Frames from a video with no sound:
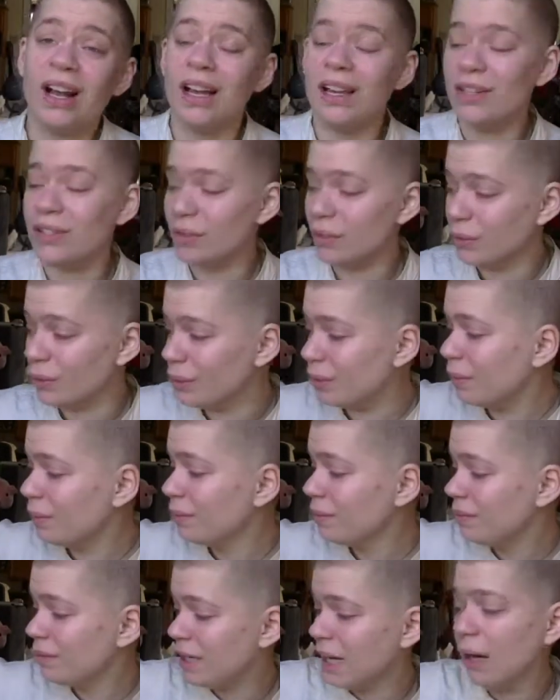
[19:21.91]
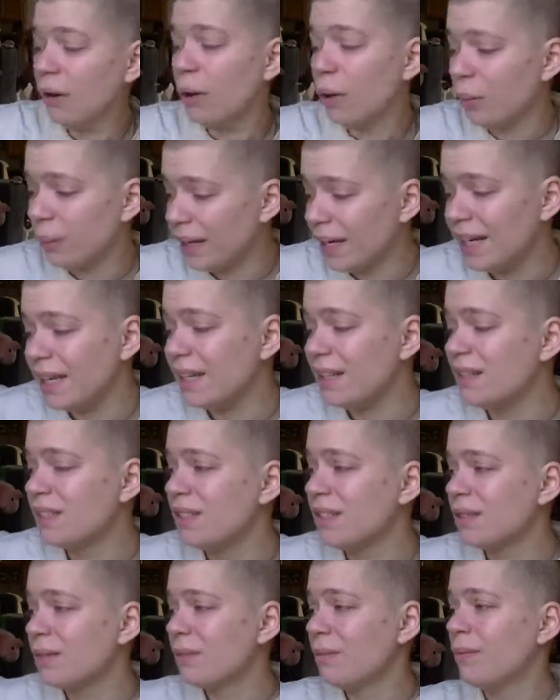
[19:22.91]
I do tarot
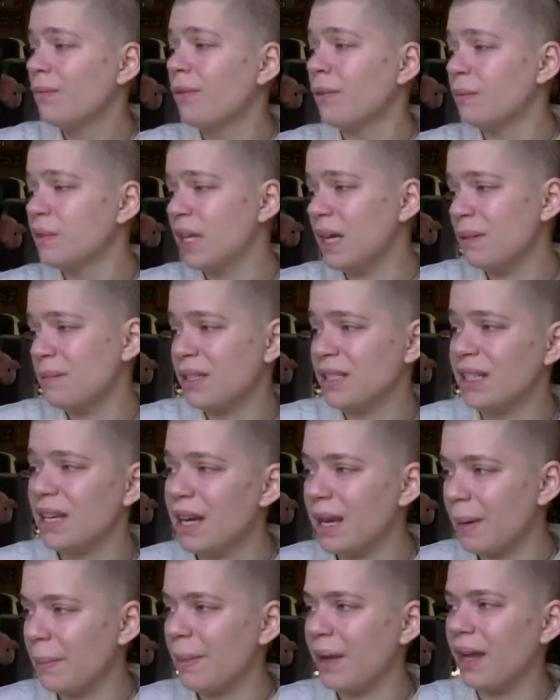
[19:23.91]
readings from time to time.